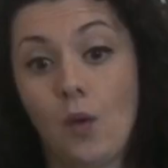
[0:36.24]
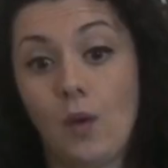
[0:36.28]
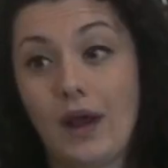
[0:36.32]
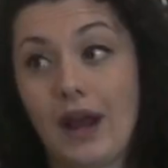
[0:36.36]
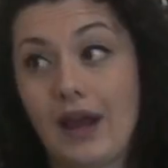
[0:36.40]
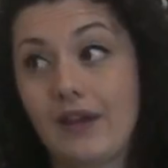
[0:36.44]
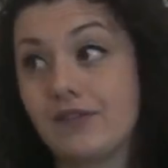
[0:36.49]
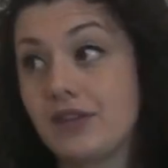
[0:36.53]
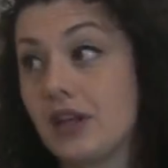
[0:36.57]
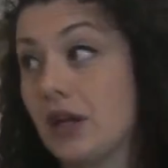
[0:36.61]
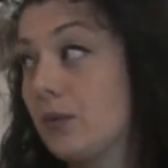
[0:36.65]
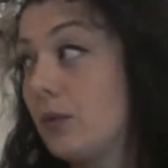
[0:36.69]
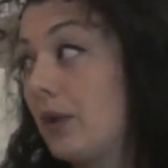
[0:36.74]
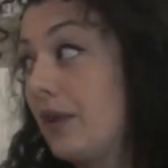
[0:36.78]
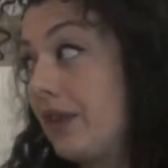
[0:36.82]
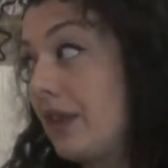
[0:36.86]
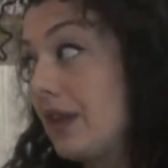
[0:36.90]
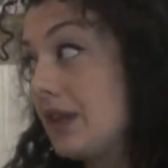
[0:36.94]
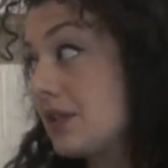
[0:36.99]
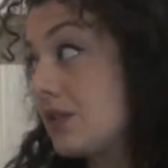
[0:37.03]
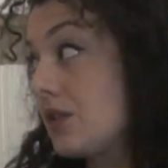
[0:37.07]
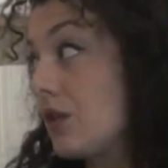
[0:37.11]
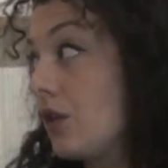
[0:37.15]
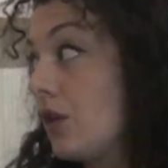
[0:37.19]
What I've done with
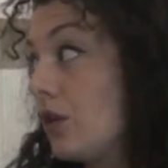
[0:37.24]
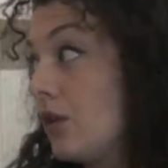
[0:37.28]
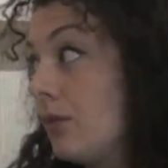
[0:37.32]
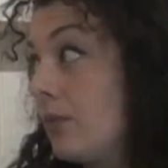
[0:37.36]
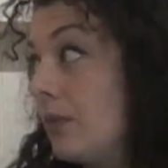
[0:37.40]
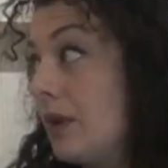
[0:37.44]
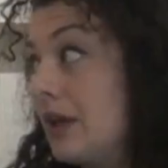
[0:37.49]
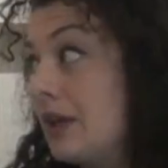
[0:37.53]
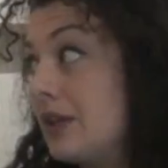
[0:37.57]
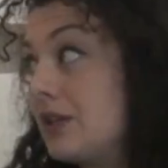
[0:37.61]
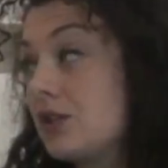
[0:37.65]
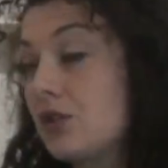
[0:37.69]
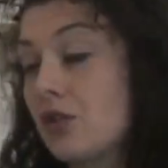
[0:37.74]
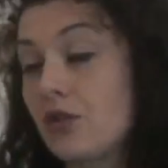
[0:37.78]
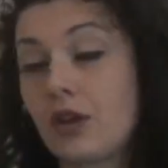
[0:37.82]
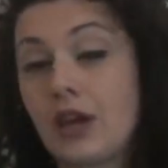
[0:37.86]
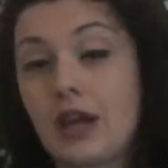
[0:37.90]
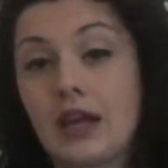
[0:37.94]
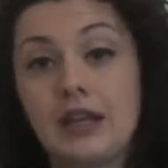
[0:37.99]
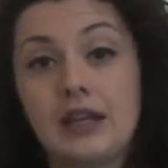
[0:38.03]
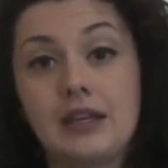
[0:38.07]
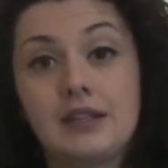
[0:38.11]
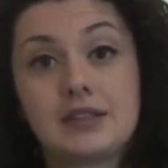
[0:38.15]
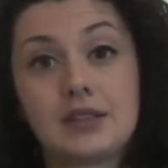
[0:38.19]
this loom is
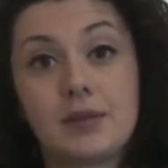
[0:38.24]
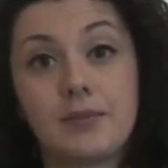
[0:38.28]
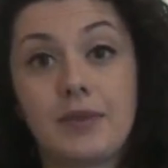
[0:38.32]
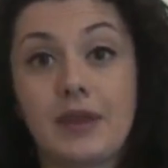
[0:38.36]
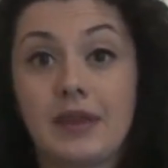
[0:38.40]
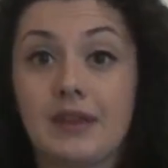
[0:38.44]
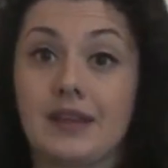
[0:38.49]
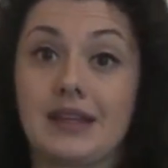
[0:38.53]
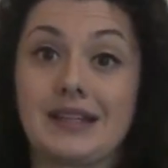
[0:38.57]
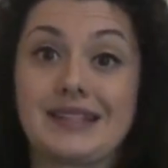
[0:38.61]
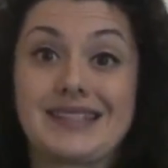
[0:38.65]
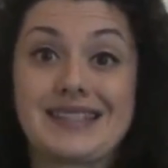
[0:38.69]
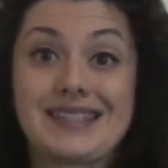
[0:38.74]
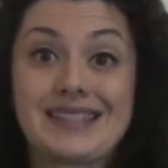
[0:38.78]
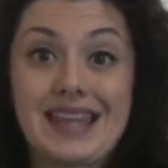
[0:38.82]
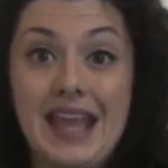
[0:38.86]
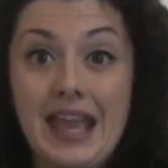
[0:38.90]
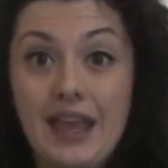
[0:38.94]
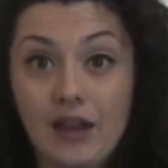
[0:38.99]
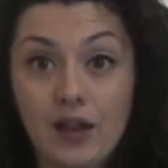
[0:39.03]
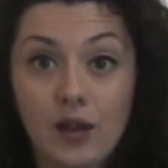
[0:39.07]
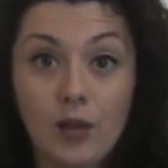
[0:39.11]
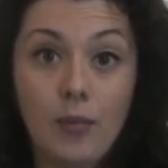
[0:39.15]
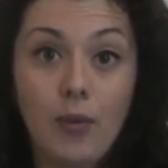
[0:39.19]
created something that's
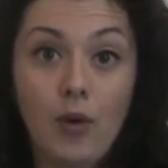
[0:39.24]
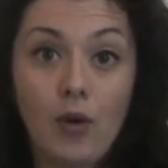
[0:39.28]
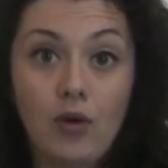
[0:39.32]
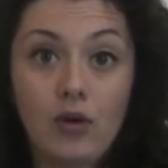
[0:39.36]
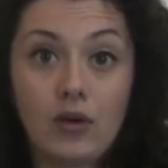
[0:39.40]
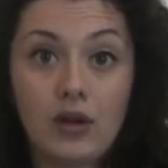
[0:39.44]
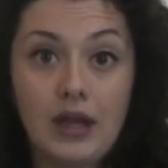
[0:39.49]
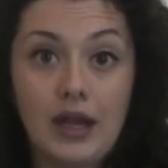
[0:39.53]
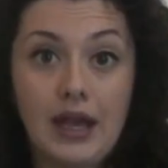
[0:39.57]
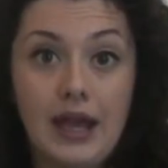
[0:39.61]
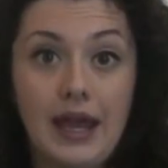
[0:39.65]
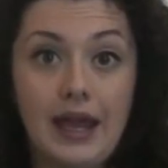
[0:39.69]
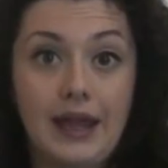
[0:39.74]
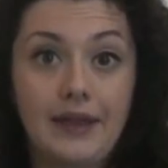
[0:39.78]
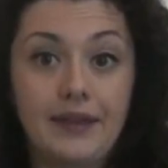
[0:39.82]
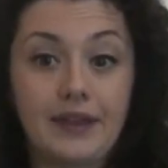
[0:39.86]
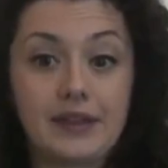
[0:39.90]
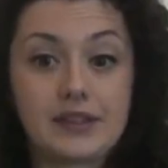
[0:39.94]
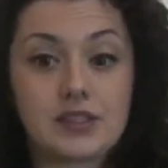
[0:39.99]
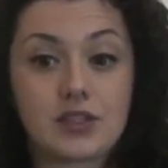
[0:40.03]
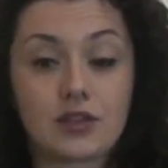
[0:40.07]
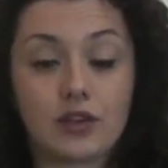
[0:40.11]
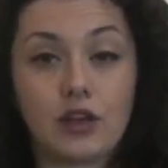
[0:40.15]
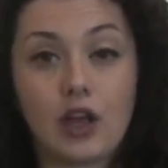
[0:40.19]
scalable and
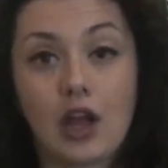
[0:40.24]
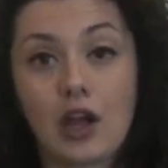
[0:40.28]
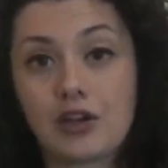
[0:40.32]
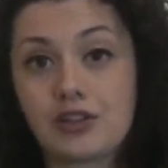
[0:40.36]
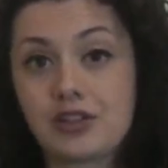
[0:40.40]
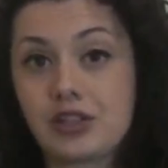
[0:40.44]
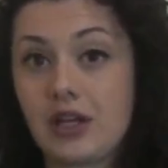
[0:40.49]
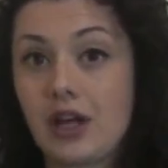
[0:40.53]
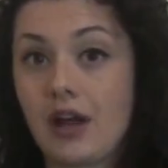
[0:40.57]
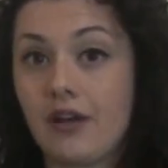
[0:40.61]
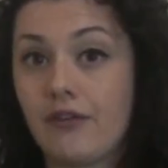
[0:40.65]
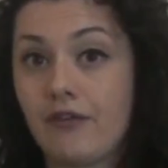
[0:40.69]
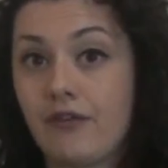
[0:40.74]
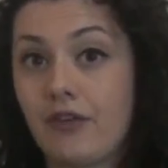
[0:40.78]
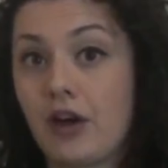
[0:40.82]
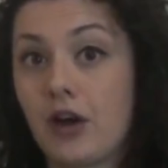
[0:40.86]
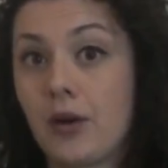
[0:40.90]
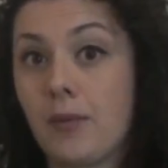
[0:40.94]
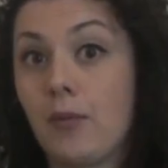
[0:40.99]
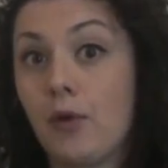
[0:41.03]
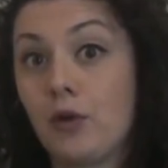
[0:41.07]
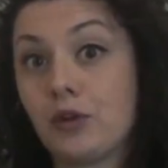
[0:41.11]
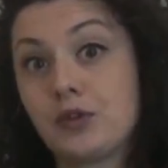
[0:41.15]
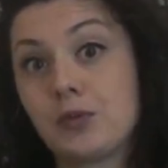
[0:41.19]
that's large enough
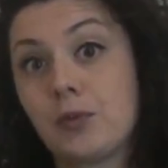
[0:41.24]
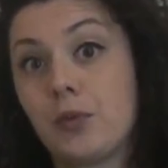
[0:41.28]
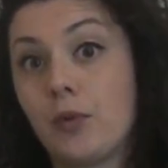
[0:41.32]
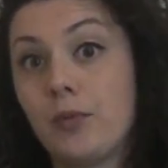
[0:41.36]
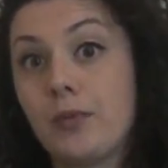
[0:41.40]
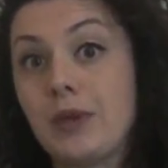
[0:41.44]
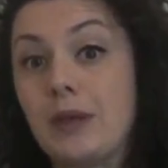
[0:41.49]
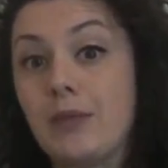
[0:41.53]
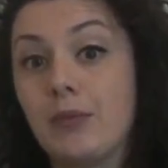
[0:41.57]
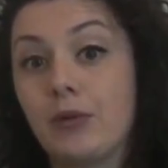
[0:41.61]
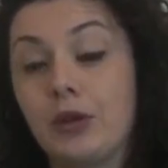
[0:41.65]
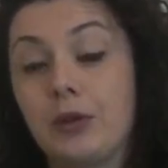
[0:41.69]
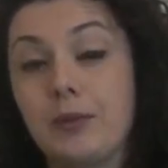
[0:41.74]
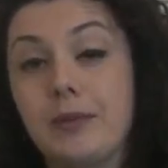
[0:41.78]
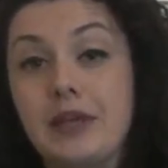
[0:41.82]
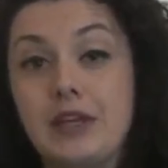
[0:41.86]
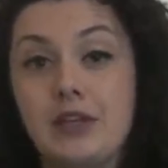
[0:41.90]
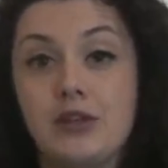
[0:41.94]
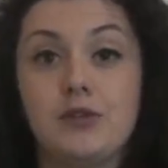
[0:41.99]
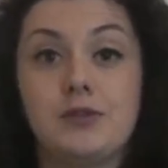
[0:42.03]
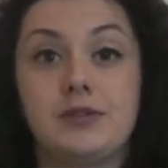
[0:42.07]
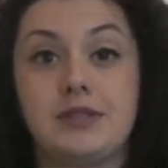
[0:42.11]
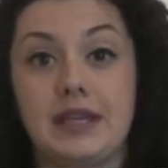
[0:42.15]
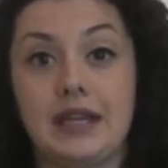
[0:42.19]
for multiple people to
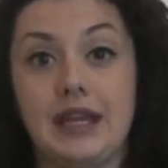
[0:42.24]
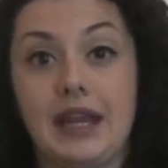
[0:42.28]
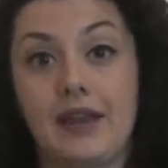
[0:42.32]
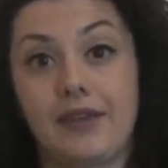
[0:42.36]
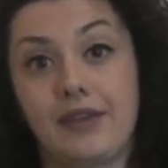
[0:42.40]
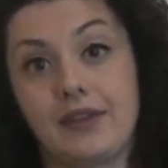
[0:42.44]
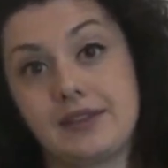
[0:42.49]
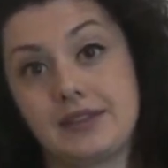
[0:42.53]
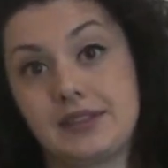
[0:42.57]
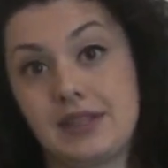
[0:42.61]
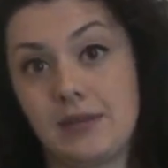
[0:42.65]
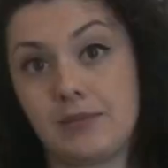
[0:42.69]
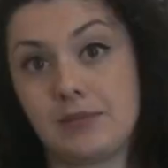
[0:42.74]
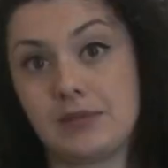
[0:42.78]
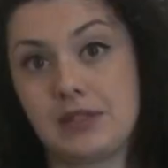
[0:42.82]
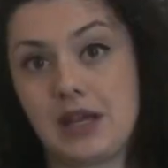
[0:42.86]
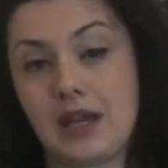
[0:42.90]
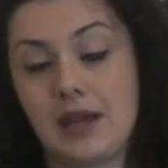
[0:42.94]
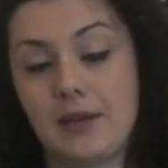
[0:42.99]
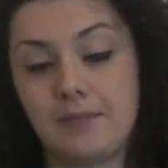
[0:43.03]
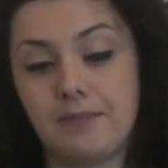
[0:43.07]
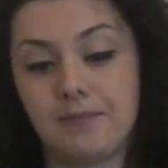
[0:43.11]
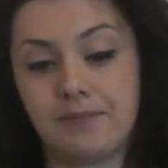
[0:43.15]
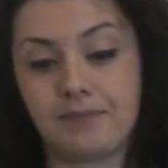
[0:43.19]
be using at the same
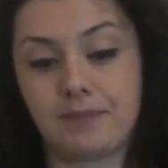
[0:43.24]
time.